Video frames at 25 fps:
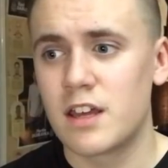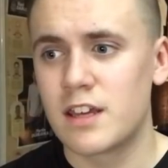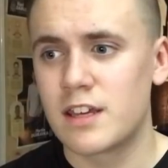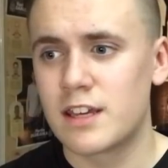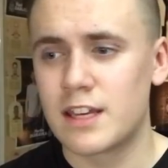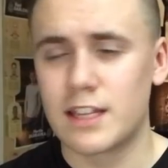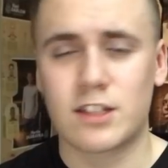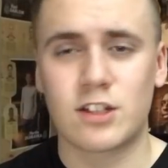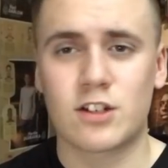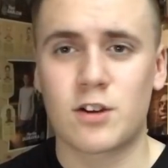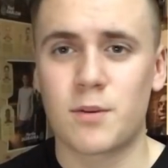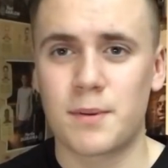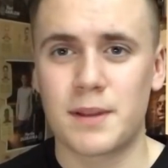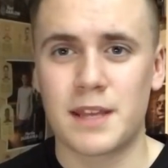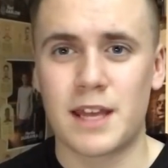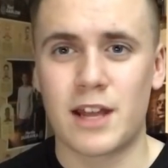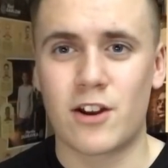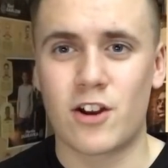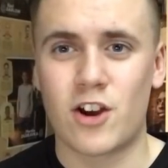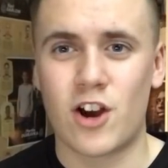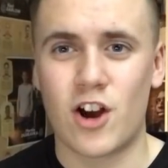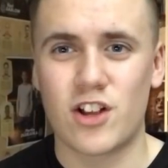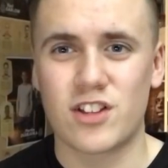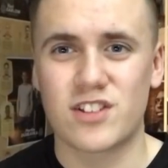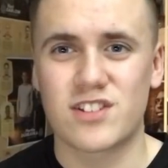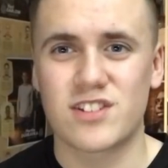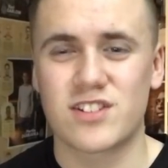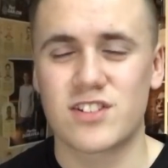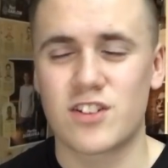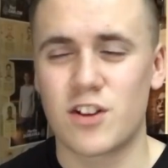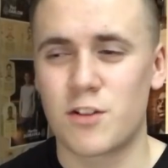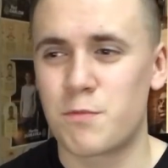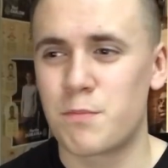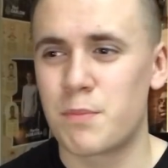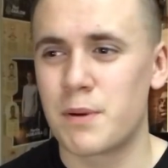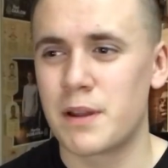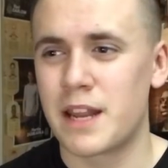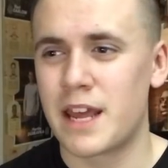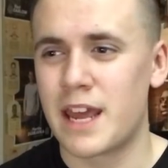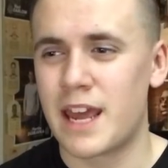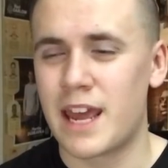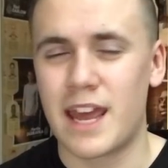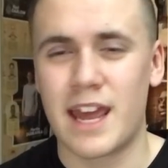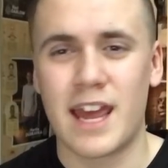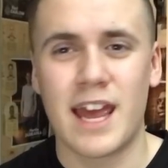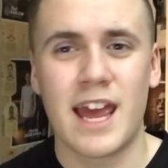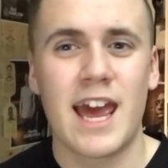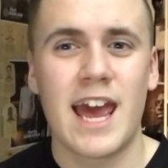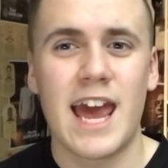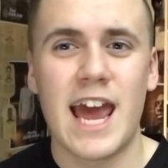Gets a couple of yellow cards and stuff. But
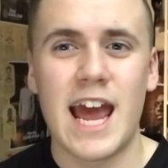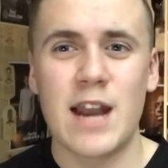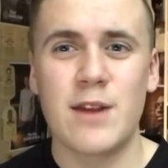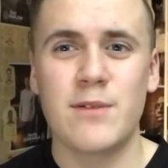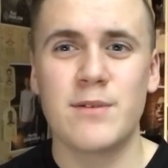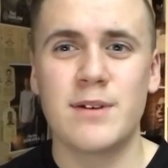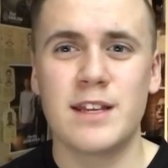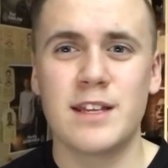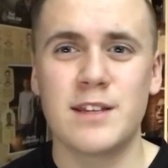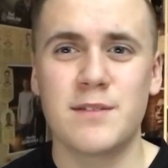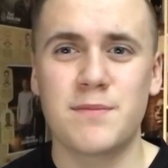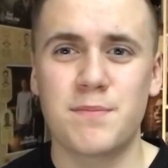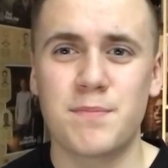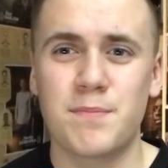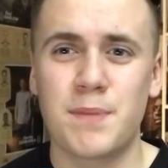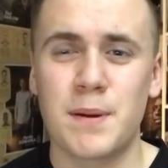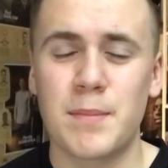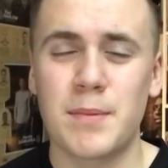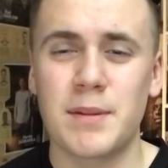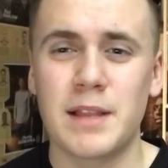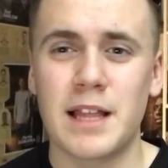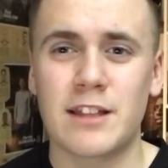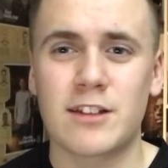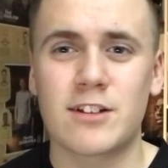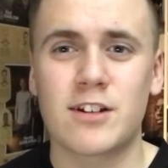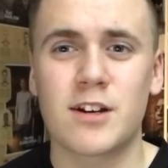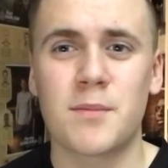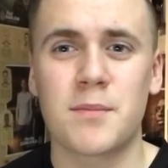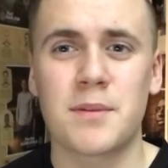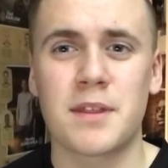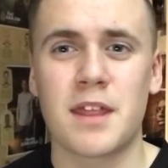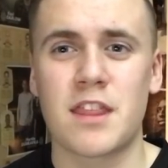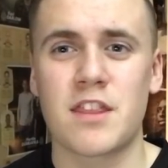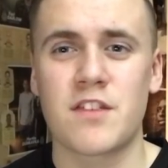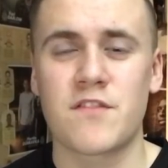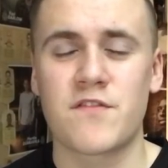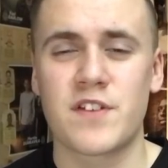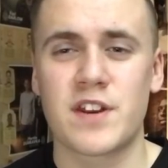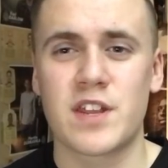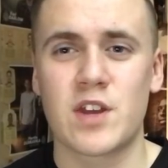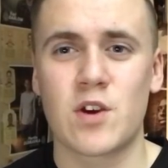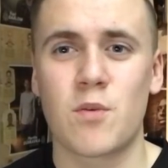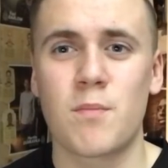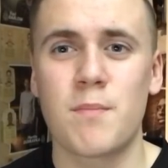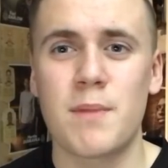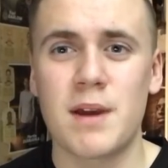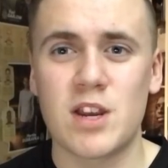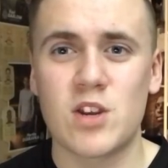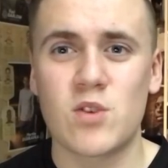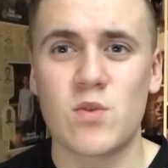anyways, people, that's going to be the end of the video.
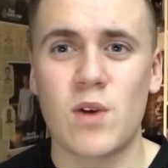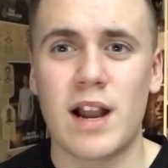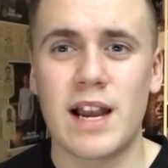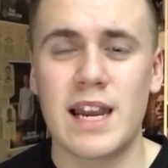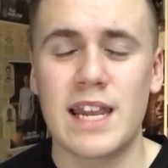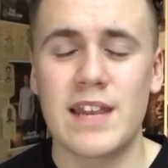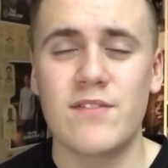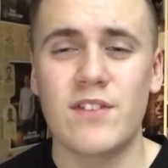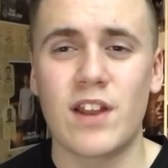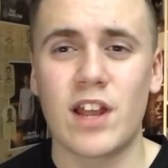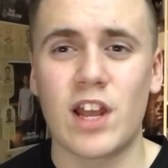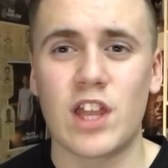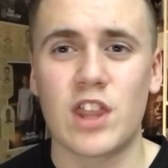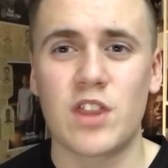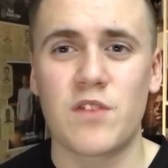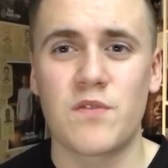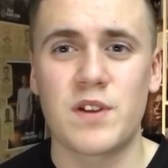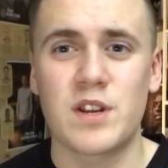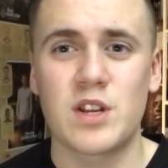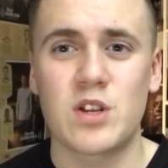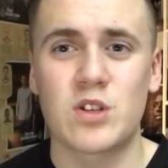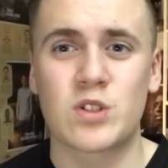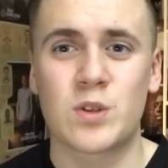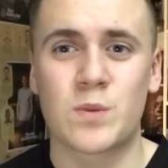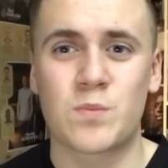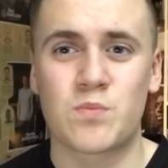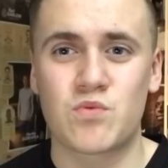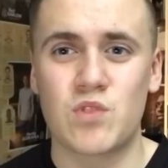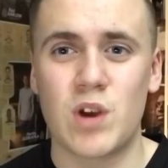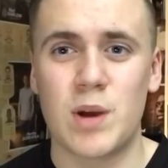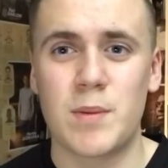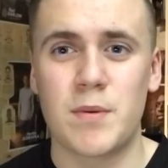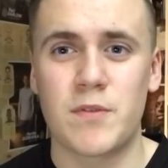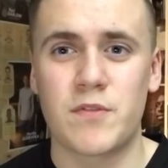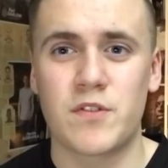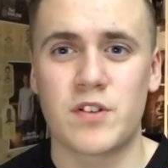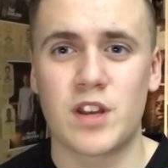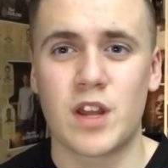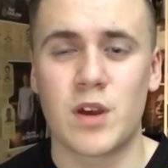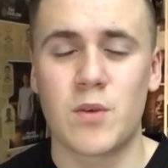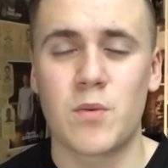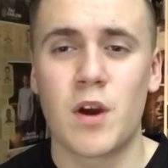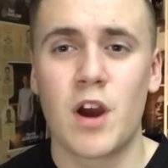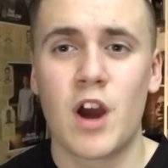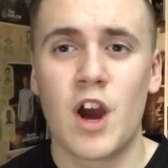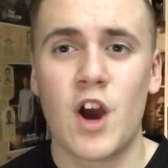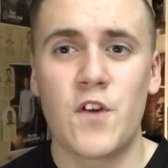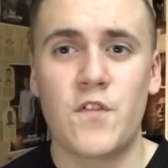Make sure to leave a like on the video. Subscribe if you're new.